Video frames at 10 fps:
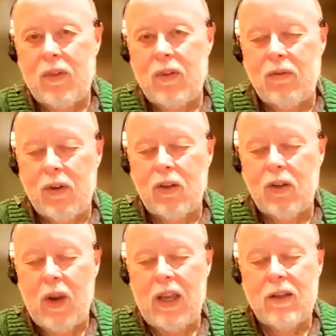the real
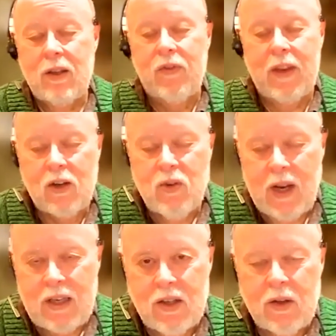train the, their
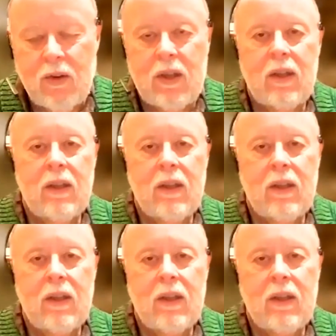trains do.